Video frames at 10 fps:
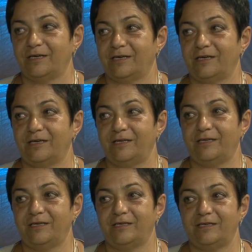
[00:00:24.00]

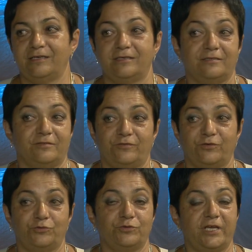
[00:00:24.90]
I,
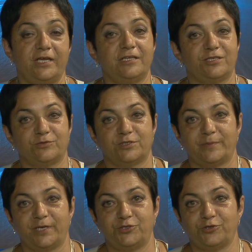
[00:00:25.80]
for today this was
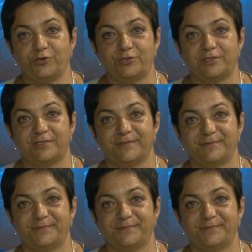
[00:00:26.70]
my choice.